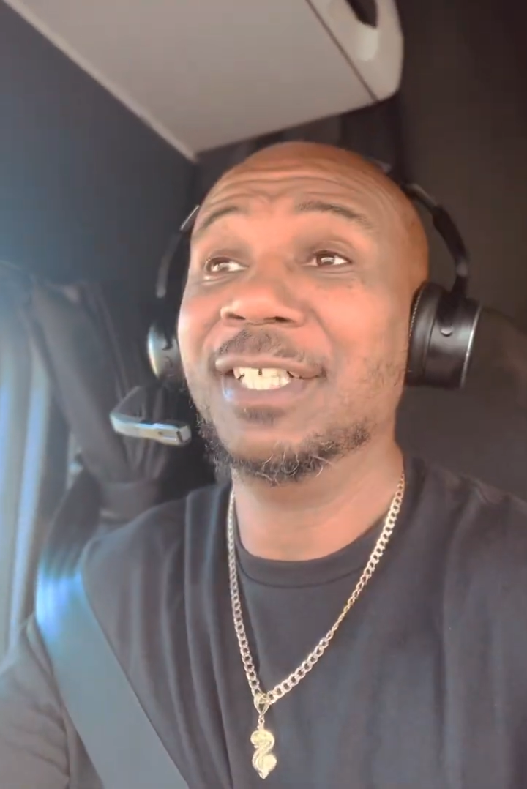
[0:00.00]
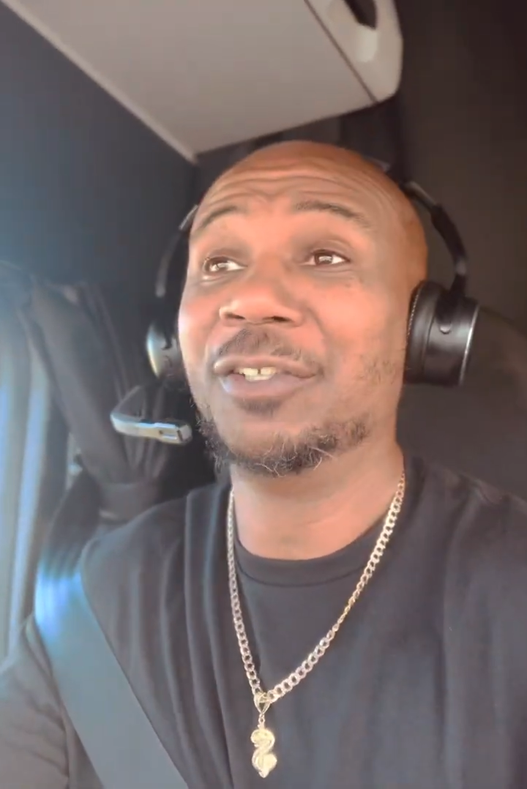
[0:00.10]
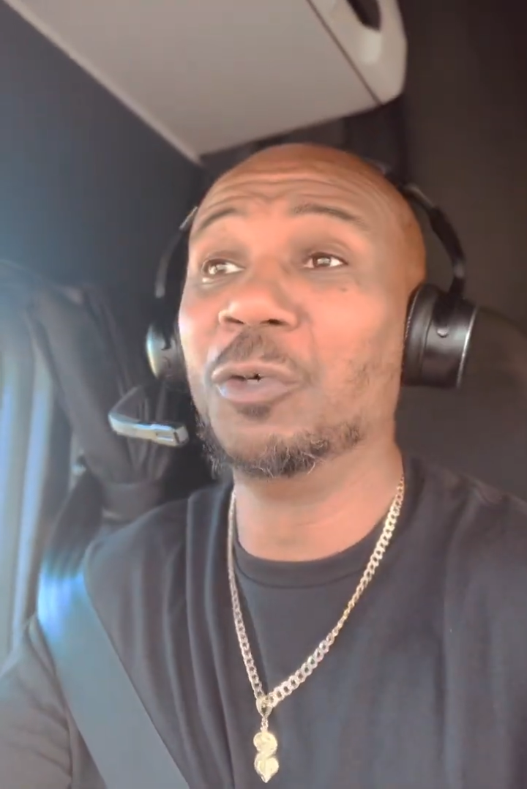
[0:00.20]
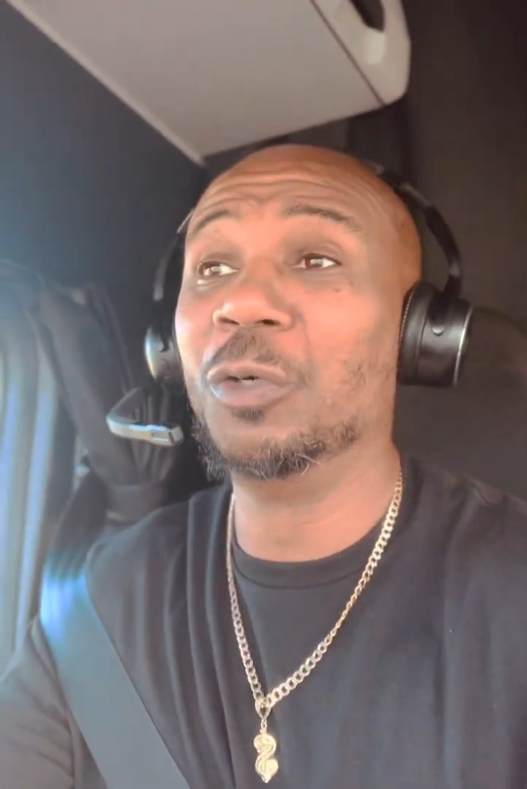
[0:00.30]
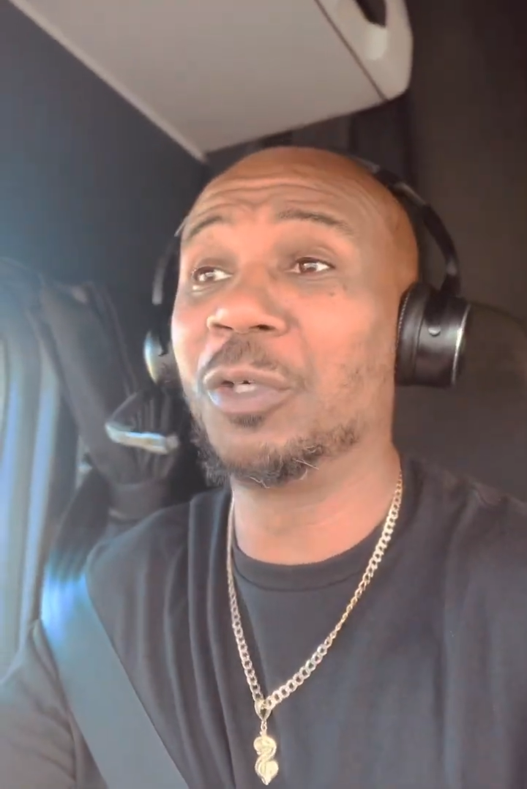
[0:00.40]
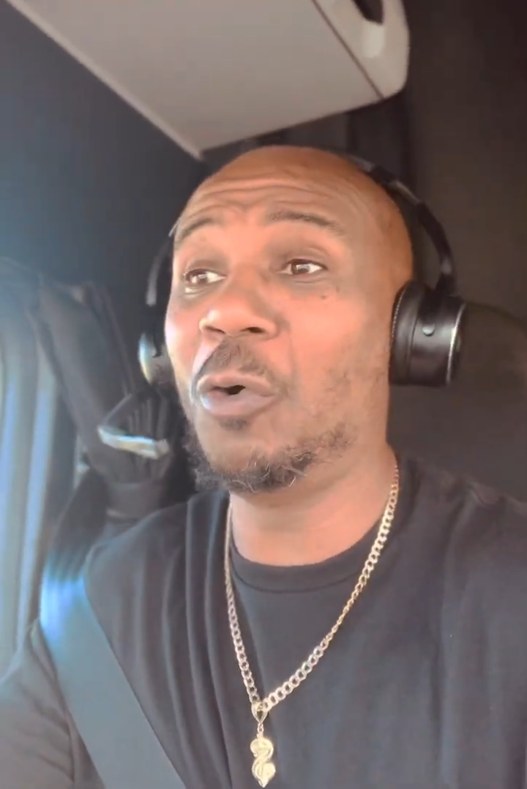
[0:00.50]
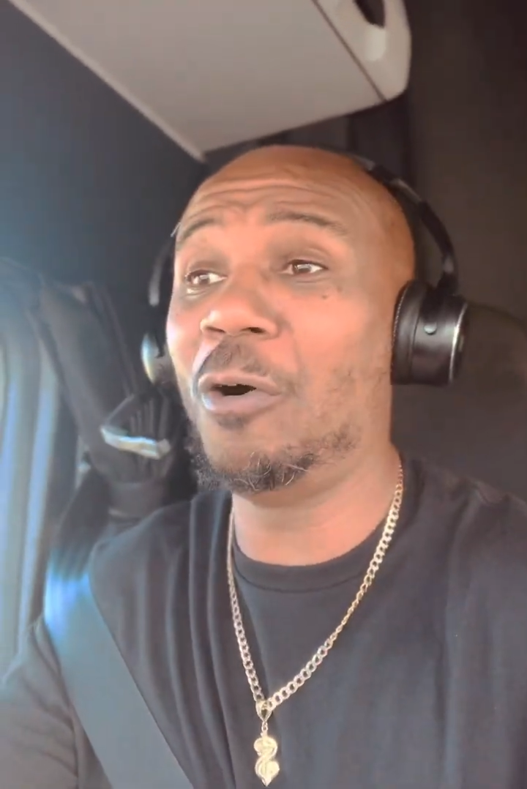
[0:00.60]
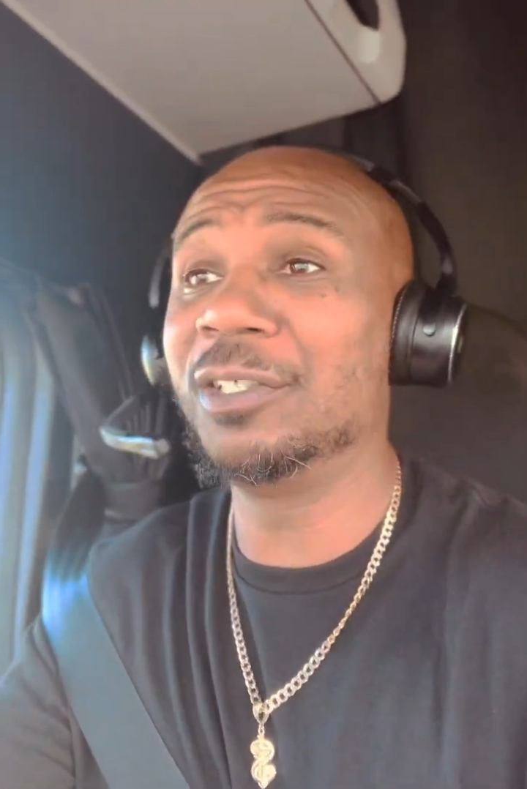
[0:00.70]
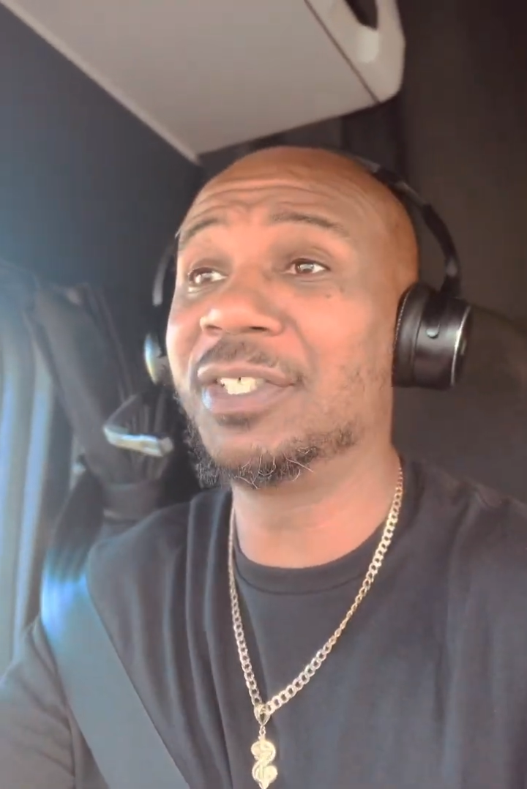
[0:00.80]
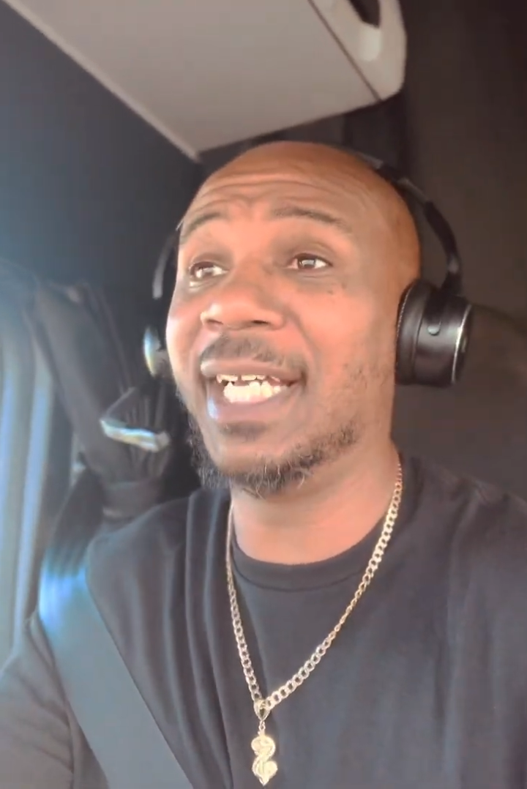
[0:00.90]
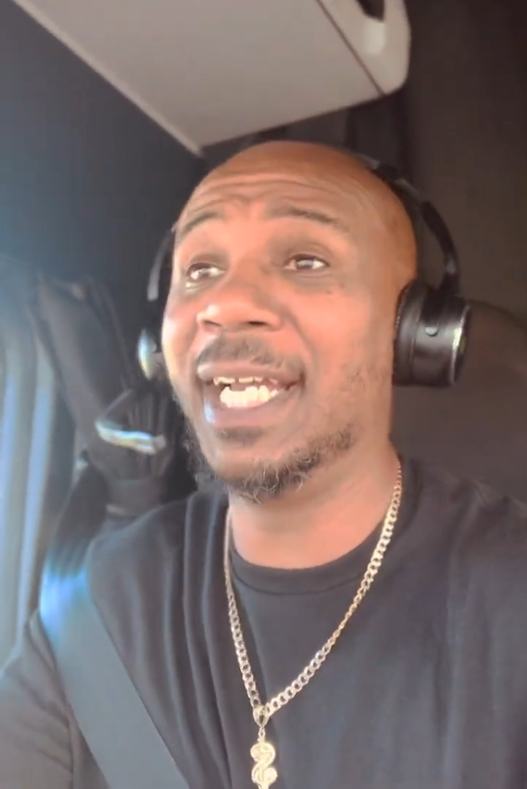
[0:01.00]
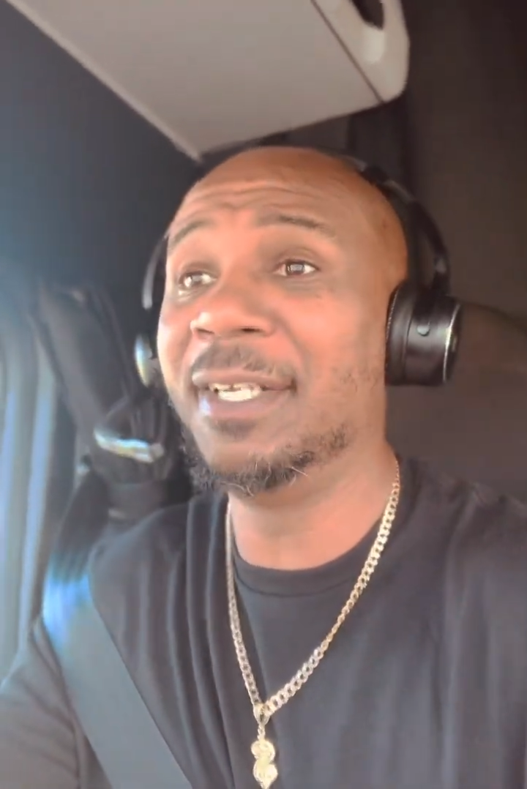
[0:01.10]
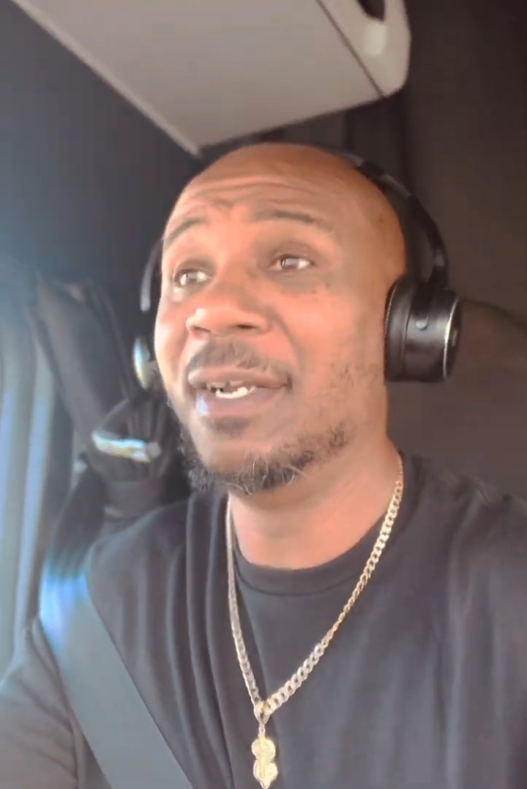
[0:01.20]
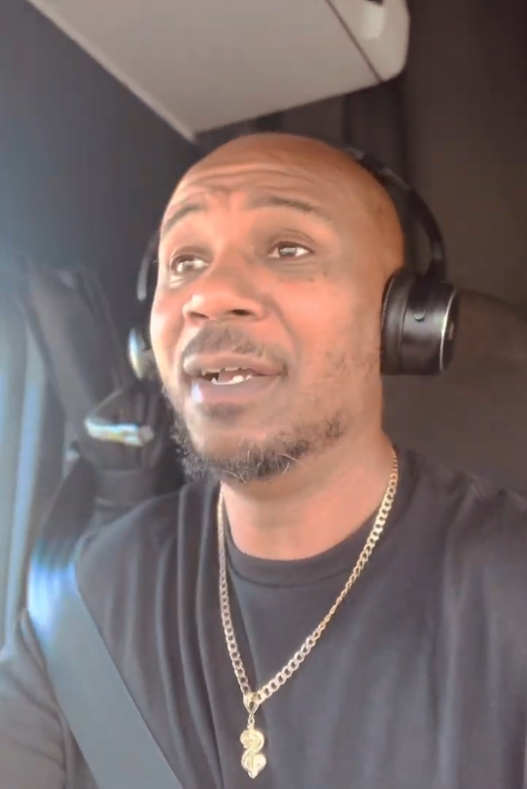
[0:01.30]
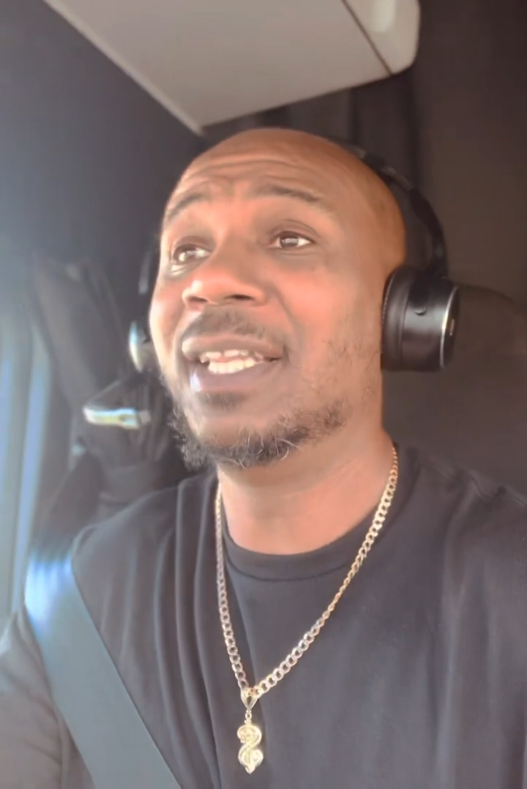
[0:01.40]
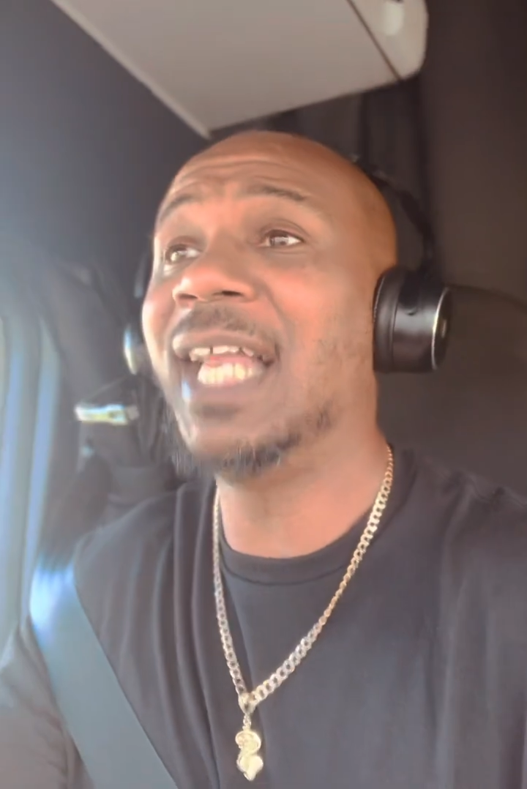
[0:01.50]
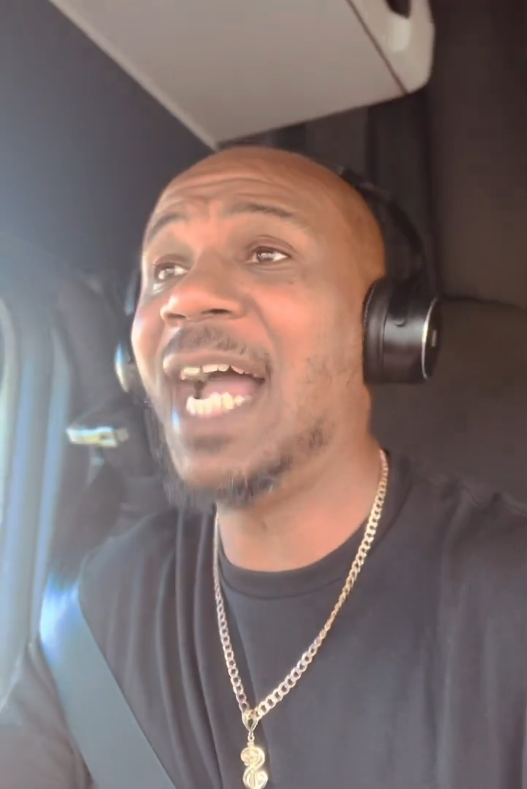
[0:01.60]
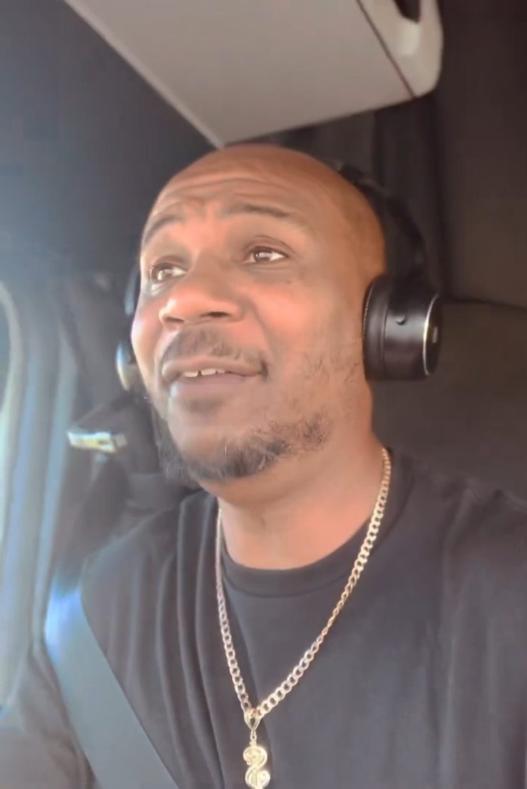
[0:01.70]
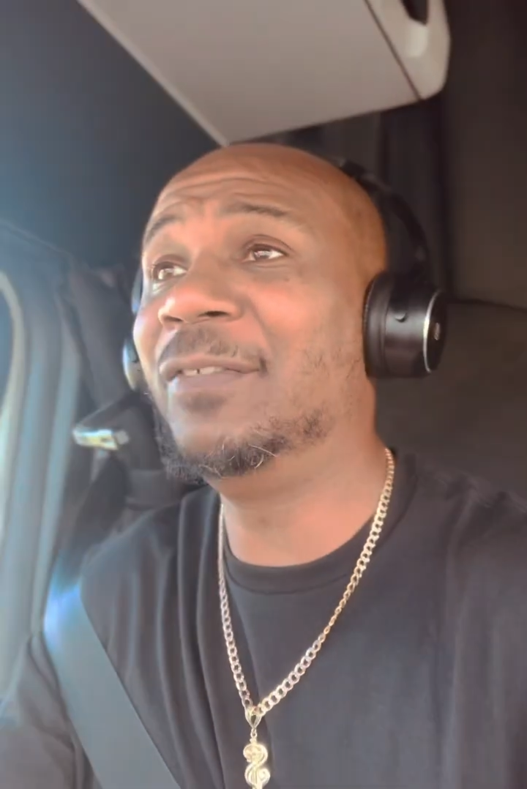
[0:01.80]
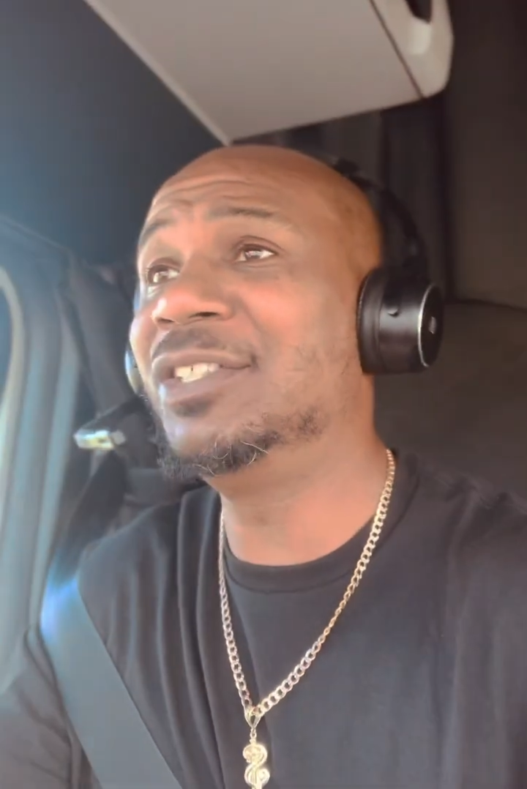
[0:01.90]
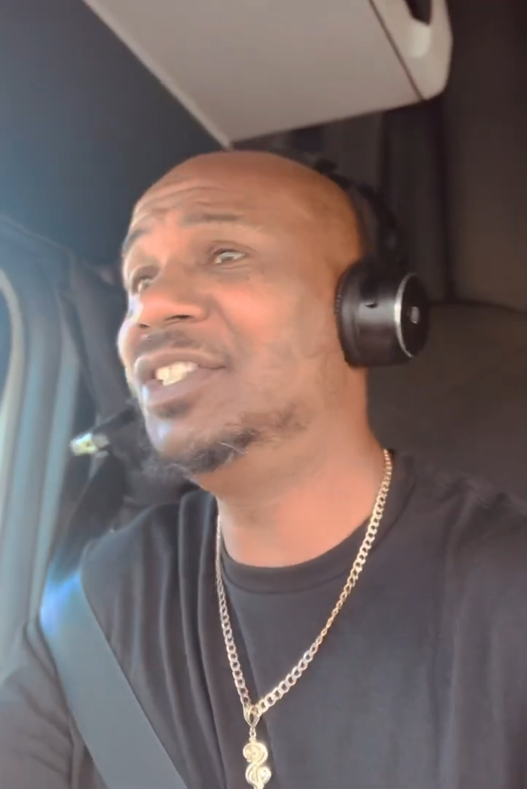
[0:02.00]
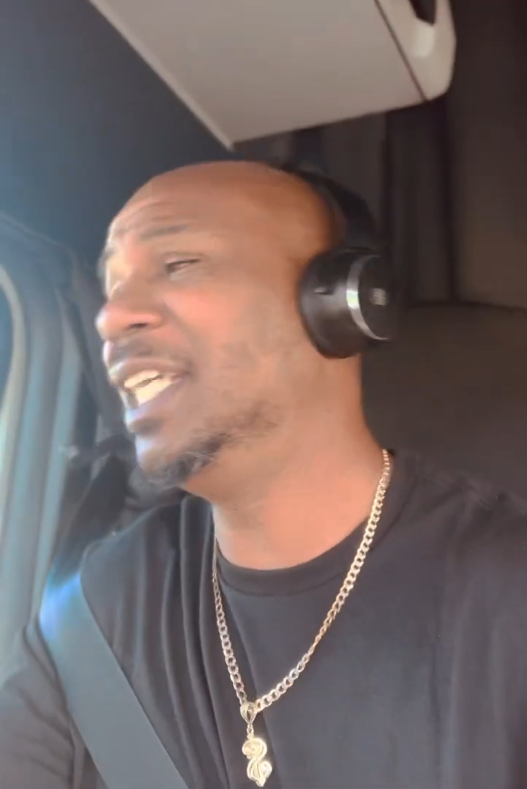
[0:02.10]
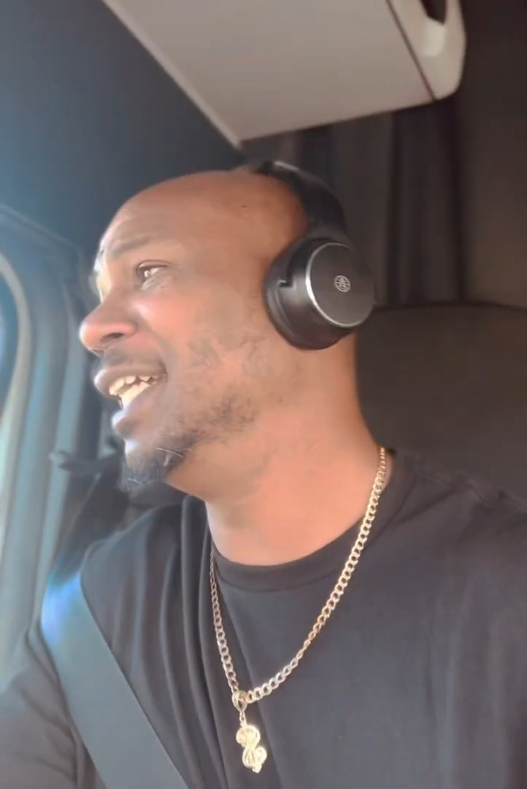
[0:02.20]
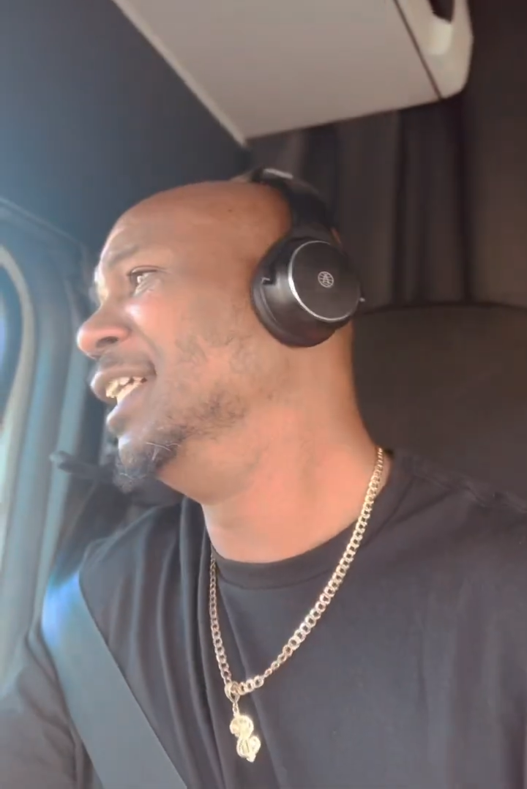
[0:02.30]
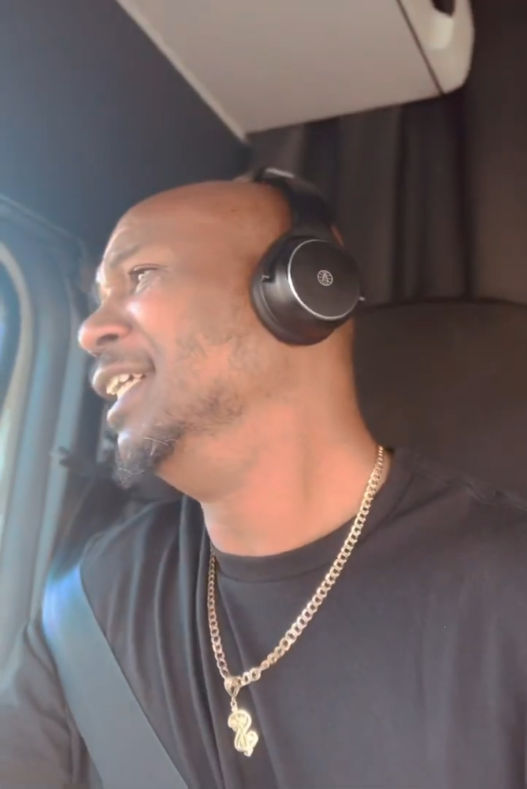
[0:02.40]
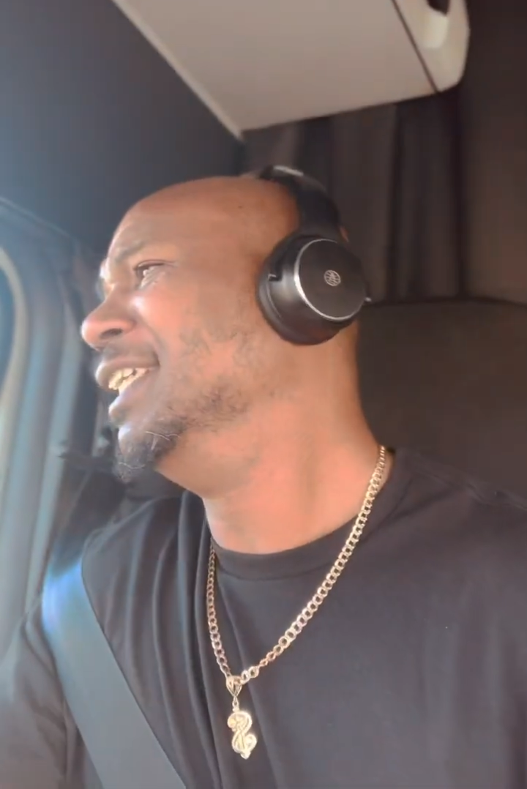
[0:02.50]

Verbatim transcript: through the course of their life and shit.